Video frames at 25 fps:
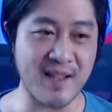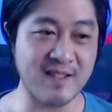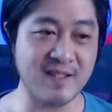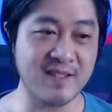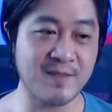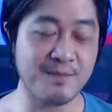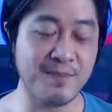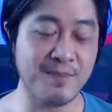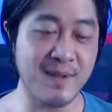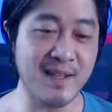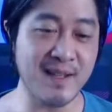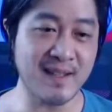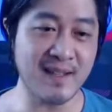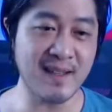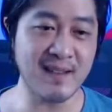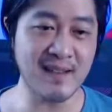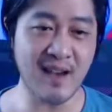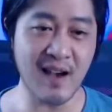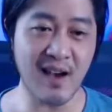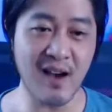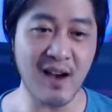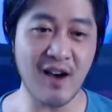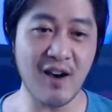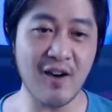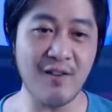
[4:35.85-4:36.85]
And
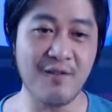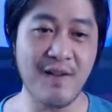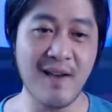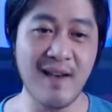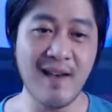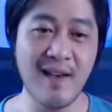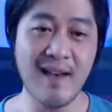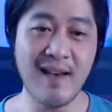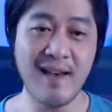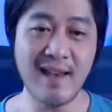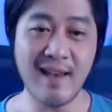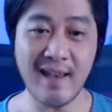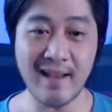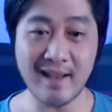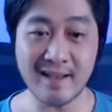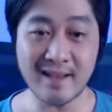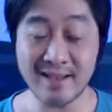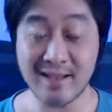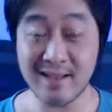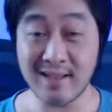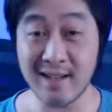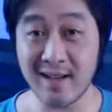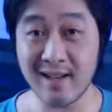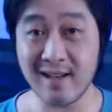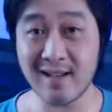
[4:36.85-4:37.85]
speaking of
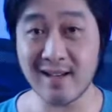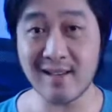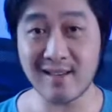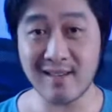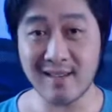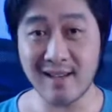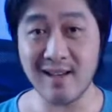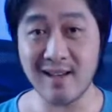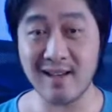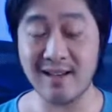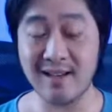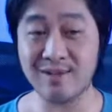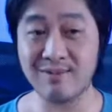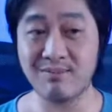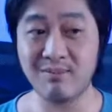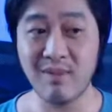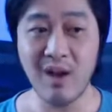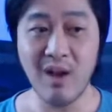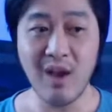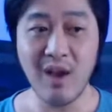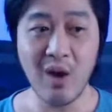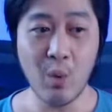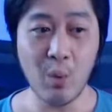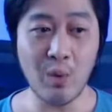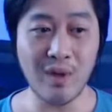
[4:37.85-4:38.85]
exciting things,
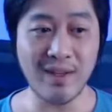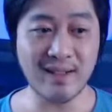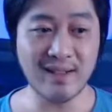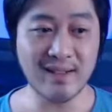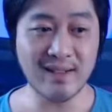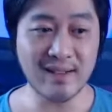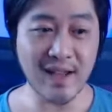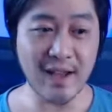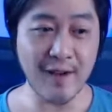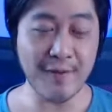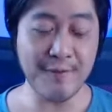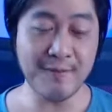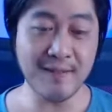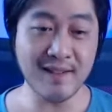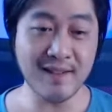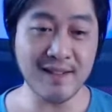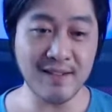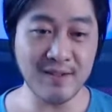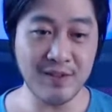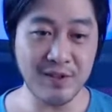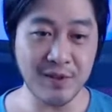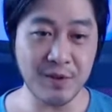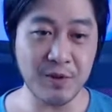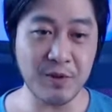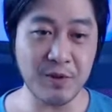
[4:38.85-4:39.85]
we
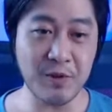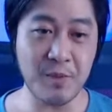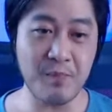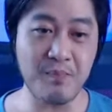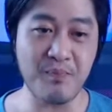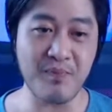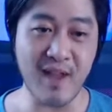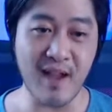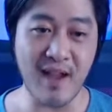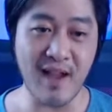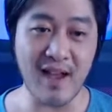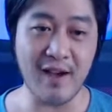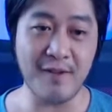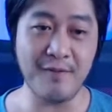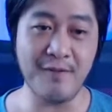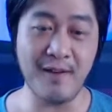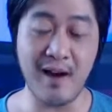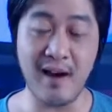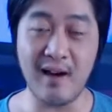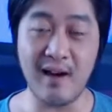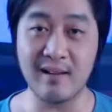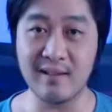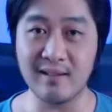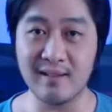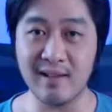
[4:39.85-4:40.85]
definitely do have
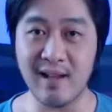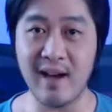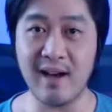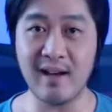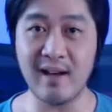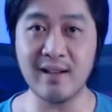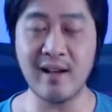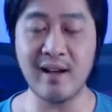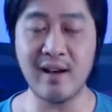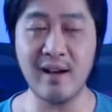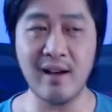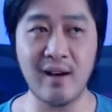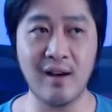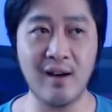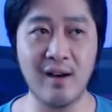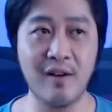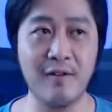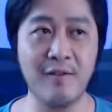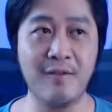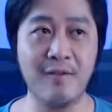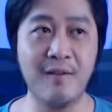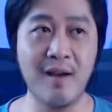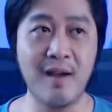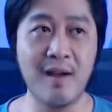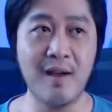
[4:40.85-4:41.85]
a lot
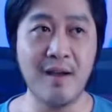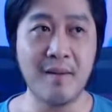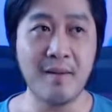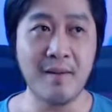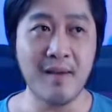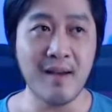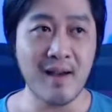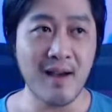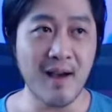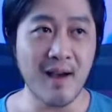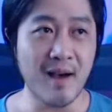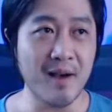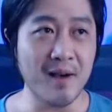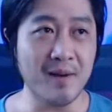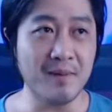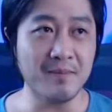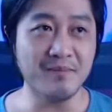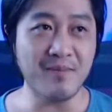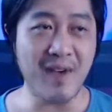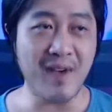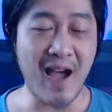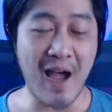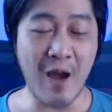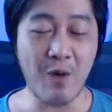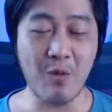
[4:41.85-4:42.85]
of
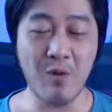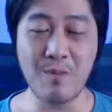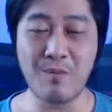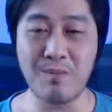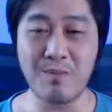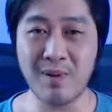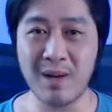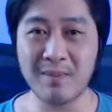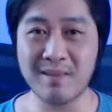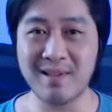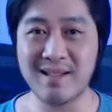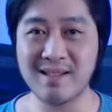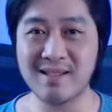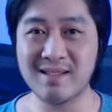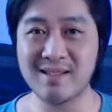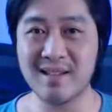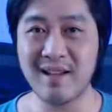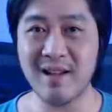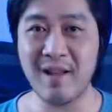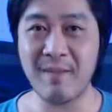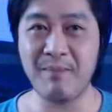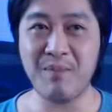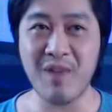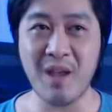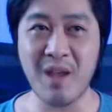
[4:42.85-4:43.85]
I would probably
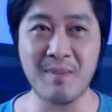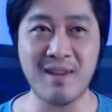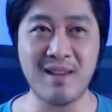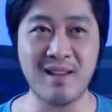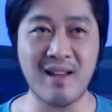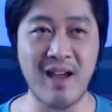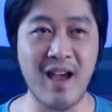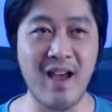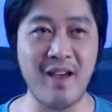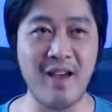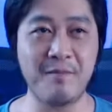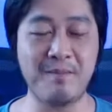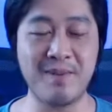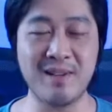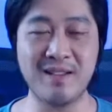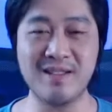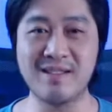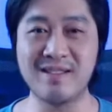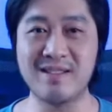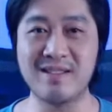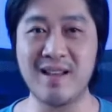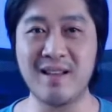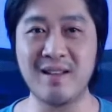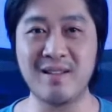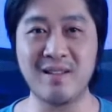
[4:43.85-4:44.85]
say, I mean, I've been
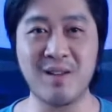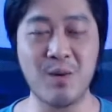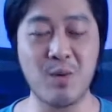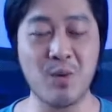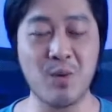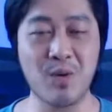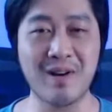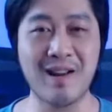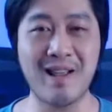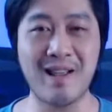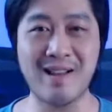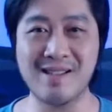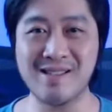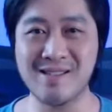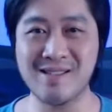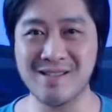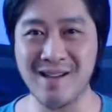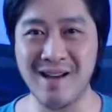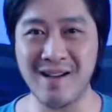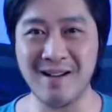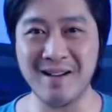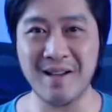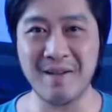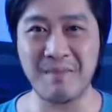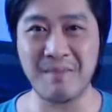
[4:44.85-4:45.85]
saying the word
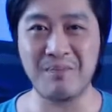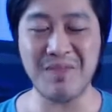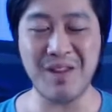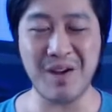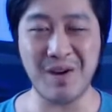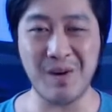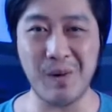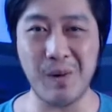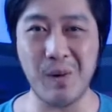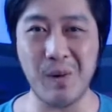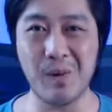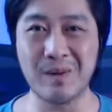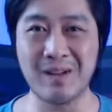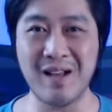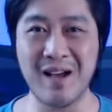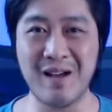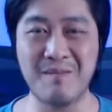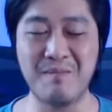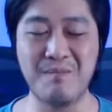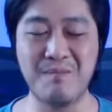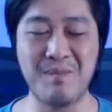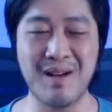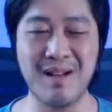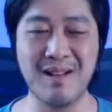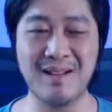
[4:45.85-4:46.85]
exciting a whole
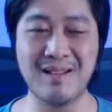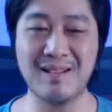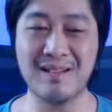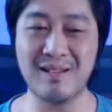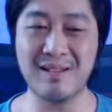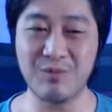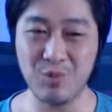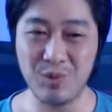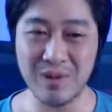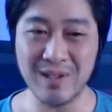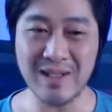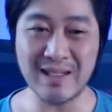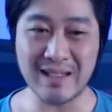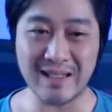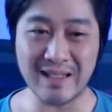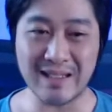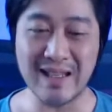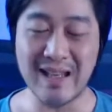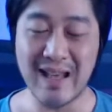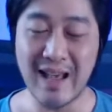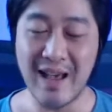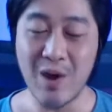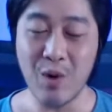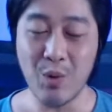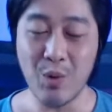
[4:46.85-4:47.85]
lot, but
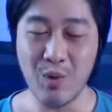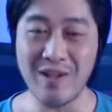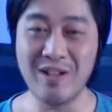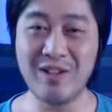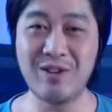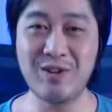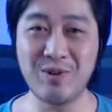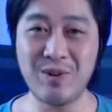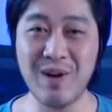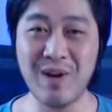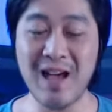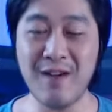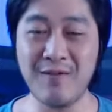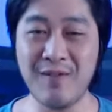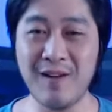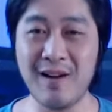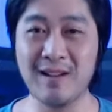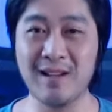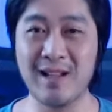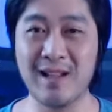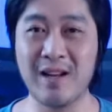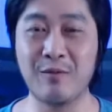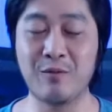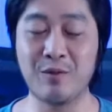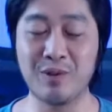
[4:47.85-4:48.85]
really, we do have
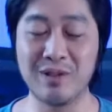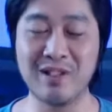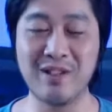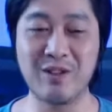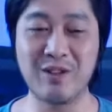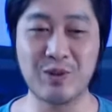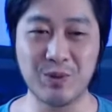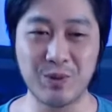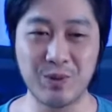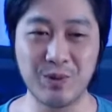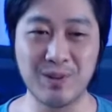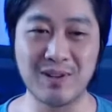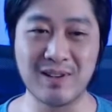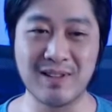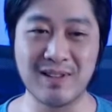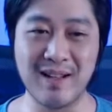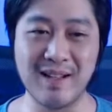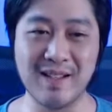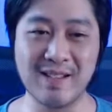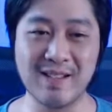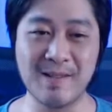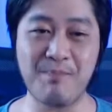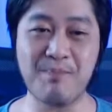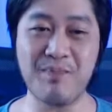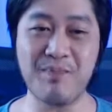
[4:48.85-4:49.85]
a lot of really cool
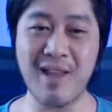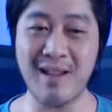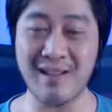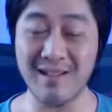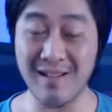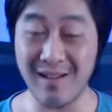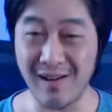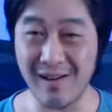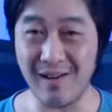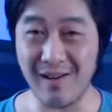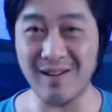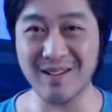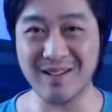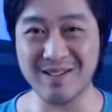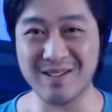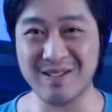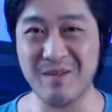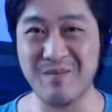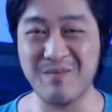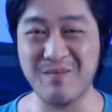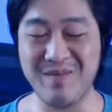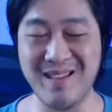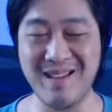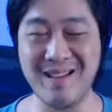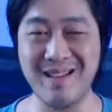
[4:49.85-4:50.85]
things and
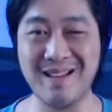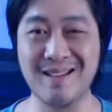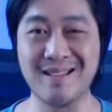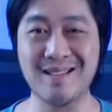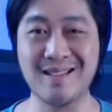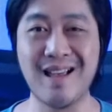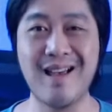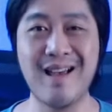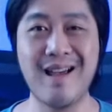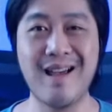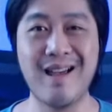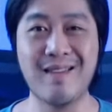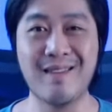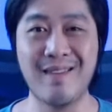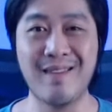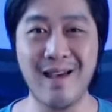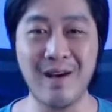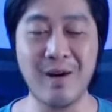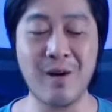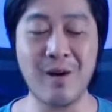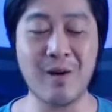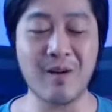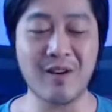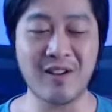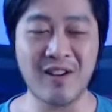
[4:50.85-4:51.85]
awesome things
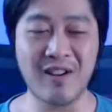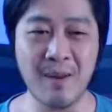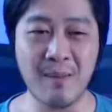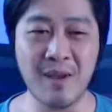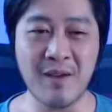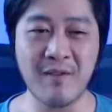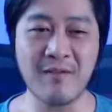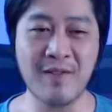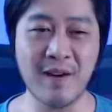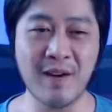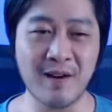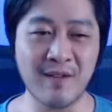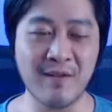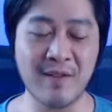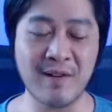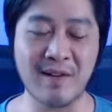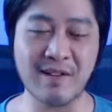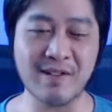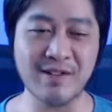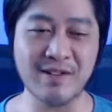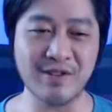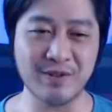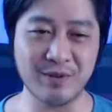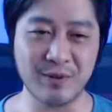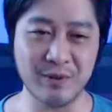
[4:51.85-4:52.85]
that are coming
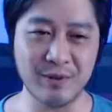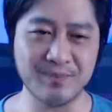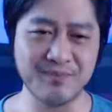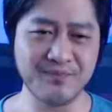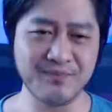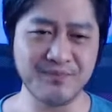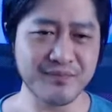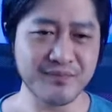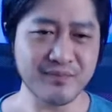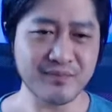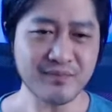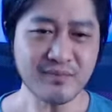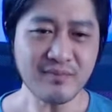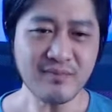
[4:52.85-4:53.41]
very soon.